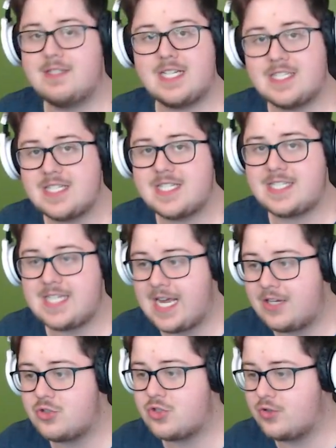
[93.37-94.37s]
doesn't
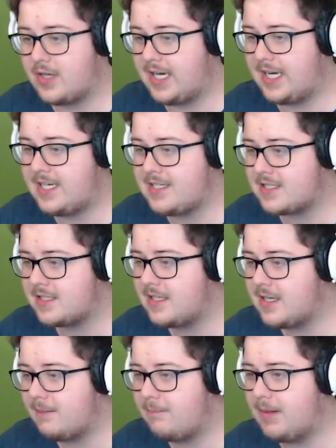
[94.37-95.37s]
sound too hard,
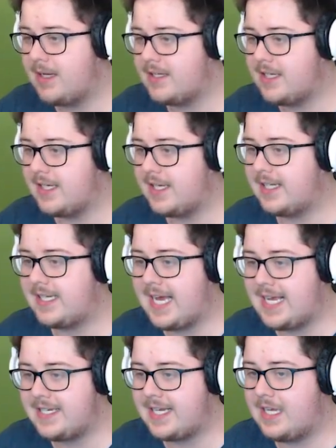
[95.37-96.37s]
but it
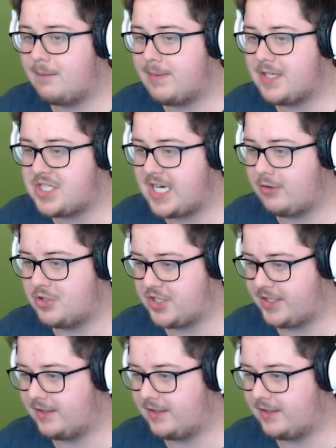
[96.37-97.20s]
can get a bit challenging.